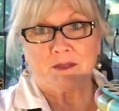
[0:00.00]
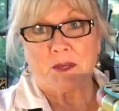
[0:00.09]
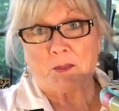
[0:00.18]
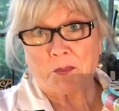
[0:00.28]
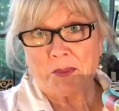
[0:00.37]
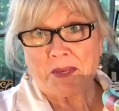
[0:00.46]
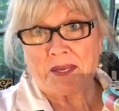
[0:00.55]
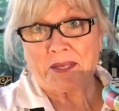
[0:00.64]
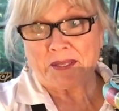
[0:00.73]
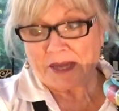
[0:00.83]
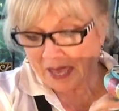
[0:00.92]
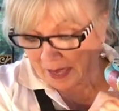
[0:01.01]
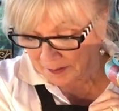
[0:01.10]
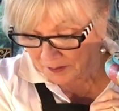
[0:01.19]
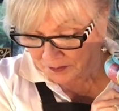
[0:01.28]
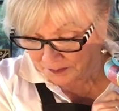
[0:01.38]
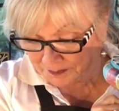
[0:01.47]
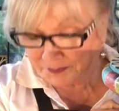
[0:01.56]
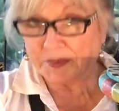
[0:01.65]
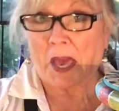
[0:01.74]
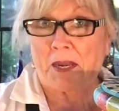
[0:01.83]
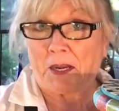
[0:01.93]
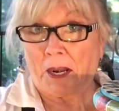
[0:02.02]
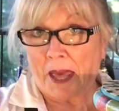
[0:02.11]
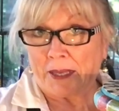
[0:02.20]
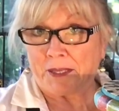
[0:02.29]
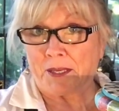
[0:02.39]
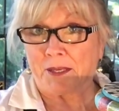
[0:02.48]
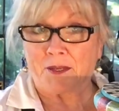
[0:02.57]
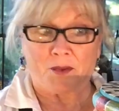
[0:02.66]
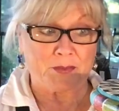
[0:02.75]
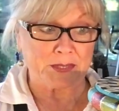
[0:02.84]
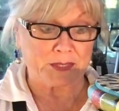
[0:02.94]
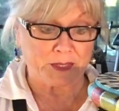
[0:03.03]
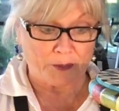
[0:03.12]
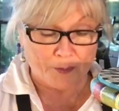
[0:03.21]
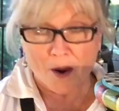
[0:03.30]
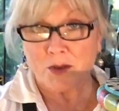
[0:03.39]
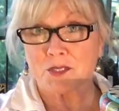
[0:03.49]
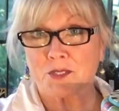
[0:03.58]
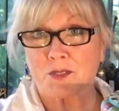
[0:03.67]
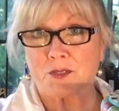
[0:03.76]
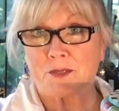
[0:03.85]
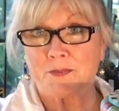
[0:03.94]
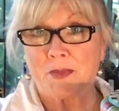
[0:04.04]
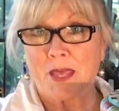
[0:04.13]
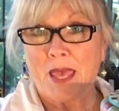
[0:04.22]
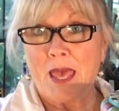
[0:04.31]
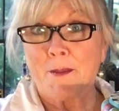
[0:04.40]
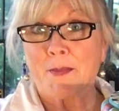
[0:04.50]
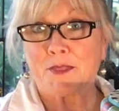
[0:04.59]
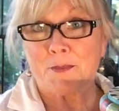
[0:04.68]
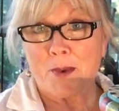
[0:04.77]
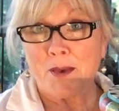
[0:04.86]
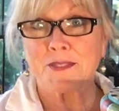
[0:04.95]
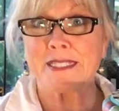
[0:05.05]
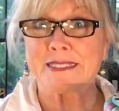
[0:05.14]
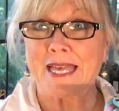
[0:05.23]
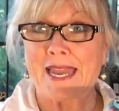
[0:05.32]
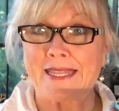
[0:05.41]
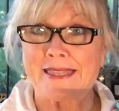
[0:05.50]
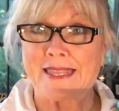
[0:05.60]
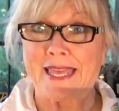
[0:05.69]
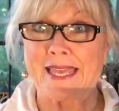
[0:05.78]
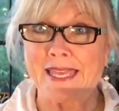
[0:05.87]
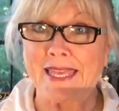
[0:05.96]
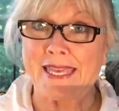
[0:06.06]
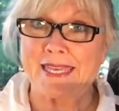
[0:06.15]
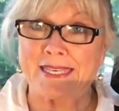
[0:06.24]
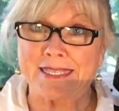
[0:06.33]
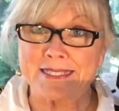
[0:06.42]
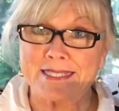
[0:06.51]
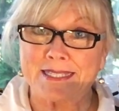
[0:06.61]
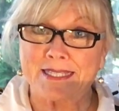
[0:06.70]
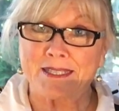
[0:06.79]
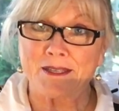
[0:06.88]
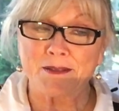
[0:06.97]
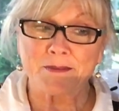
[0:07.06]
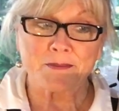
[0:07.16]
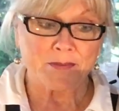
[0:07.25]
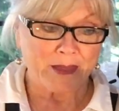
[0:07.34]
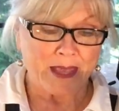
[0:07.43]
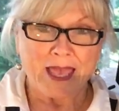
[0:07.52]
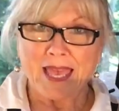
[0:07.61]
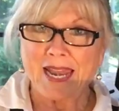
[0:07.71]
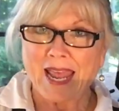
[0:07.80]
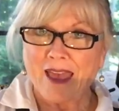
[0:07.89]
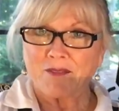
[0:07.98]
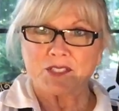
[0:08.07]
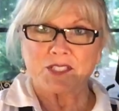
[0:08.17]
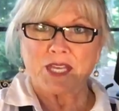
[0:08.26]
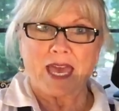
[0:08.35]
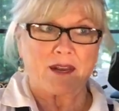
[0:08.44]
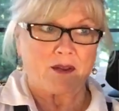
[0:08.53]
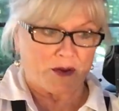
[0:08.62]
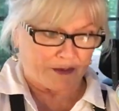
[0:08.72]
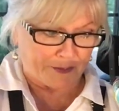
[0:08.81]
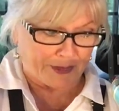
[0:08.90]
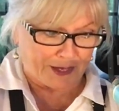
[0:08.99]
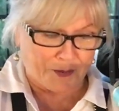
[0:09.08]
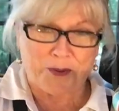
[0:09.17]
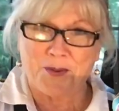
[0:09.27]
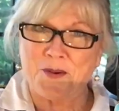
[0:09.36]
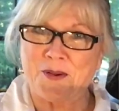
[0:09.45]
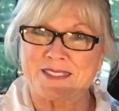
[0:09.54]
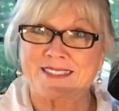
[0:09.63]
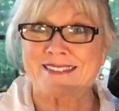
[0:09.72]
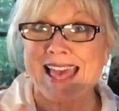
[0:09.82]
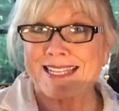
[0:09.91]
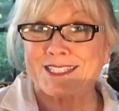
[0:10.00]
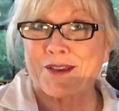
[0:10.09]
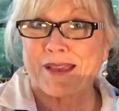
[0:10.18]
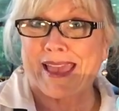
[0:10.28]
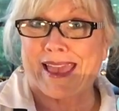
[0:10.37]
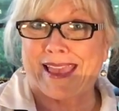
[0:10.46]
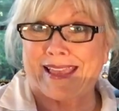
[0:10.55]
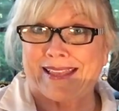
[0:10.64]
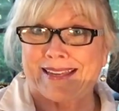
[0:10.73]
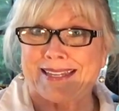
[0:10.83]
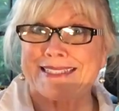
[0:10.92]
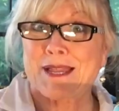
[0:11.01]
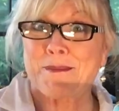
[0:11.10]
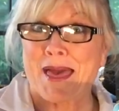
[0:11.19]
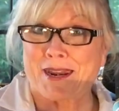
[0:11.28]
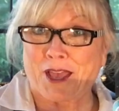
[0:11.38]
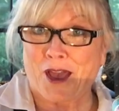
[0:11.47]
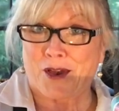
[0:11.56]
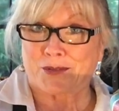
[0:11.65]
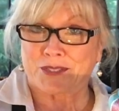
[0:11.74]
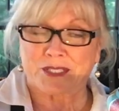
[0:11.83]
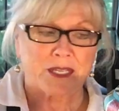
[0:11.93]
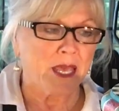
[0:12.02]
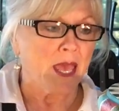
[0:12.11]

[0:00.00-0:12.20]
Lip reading: Number one, I've gotten a lot done on this little bar stool. But the most exciting thing is, and I have a shadow on me, which that's okay. At least I'm not a ghost.